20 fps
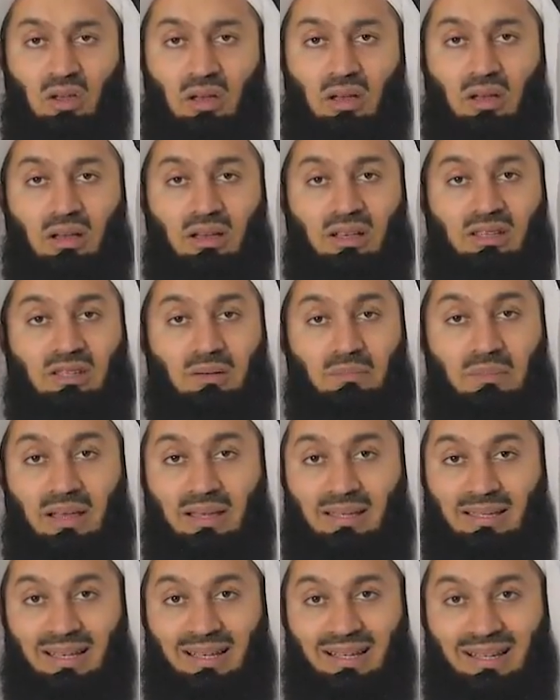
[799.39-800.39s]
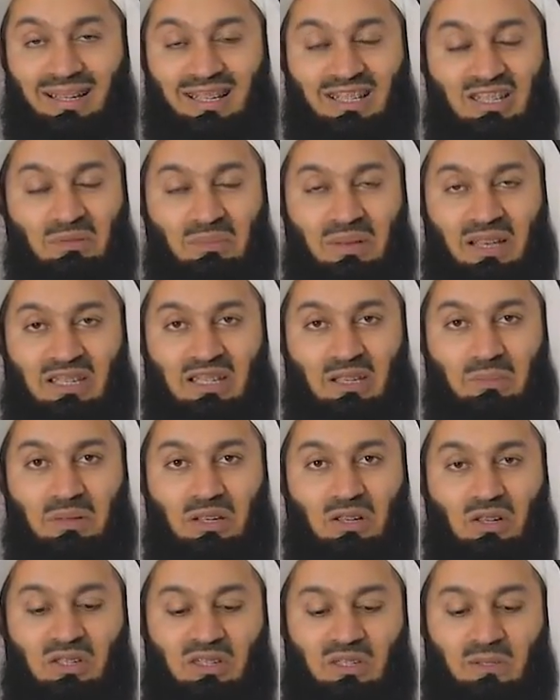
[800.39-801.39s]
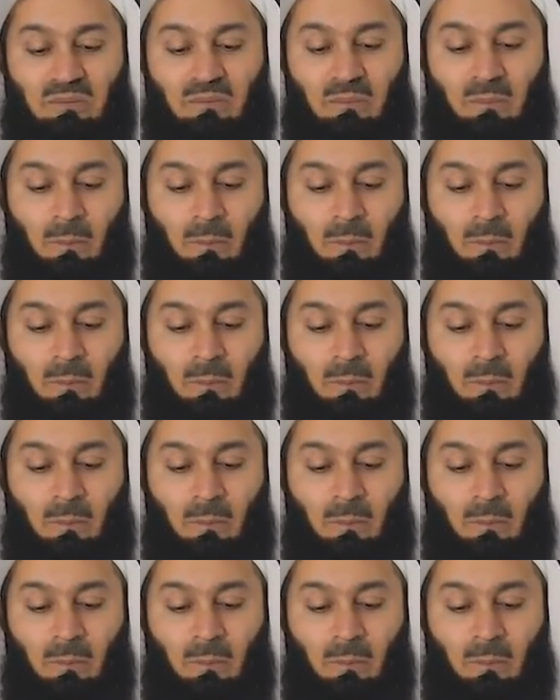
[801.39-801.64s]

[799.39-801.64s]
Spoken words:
It's amazing because